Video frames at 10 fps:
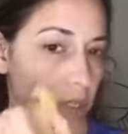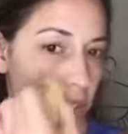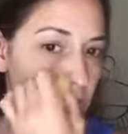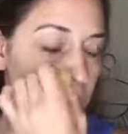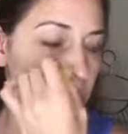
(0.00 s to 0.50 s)

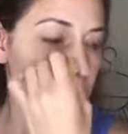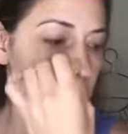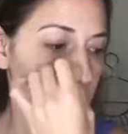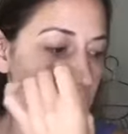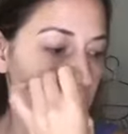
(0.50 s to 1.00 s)
So this
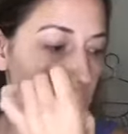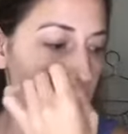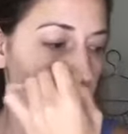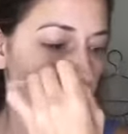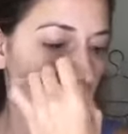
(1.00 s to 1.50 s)
is what you
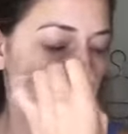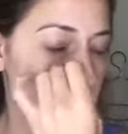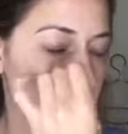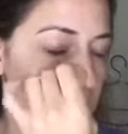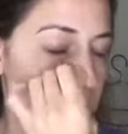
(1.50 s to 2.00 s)
would call
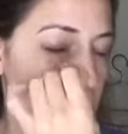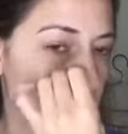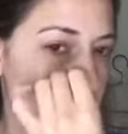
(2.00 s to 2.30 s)
spot